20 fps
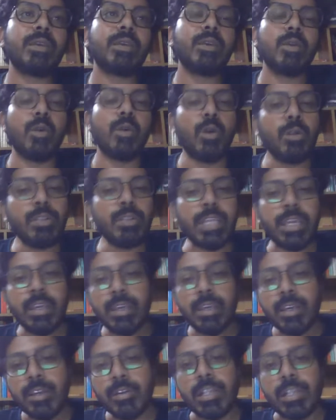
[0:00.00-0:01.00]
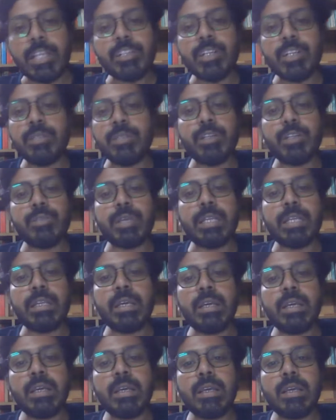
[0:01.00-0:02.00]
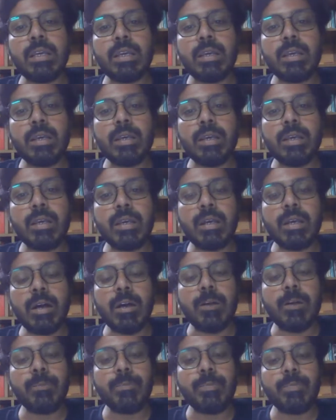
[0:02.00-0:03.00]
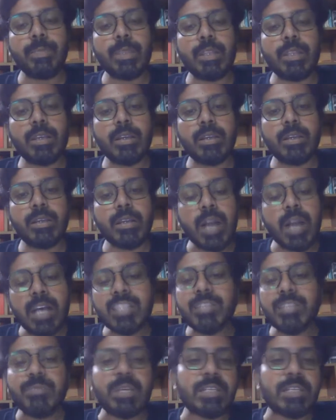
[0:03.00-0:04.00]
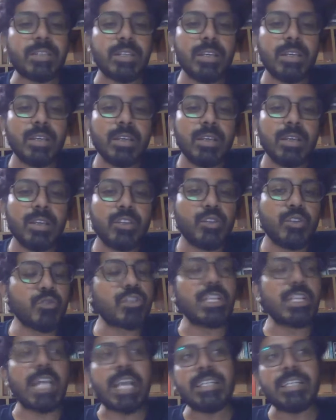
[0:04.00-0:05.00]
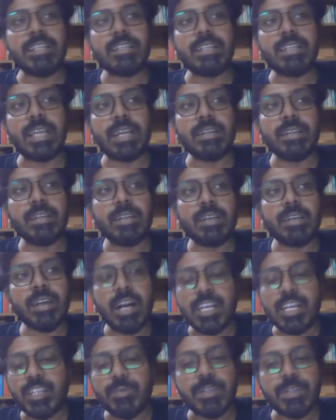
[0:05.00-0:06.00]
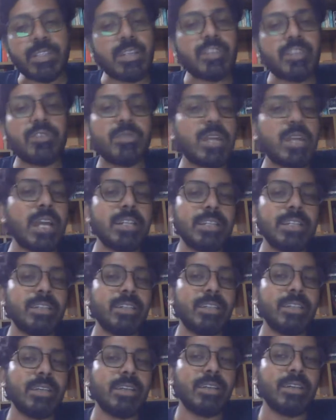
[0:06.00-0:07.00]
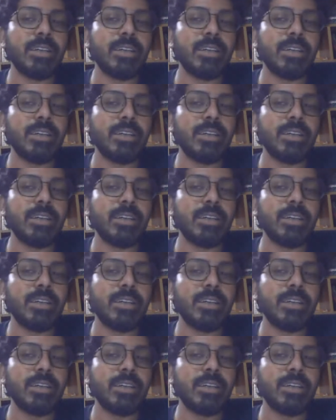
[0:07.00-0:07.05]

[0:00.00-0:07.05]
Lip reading: all the relation between uh, caste-based social identity and caste-based constitutional identity.